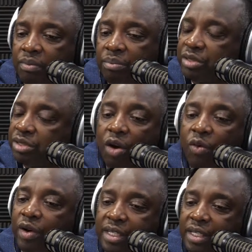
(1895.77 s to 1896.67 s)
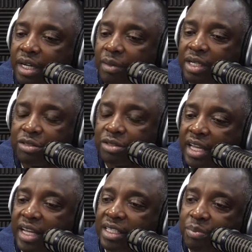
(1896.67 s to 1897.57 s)
but you don't want to get up because you're
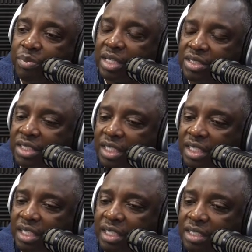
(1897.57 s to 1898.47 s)
scared to get punched again.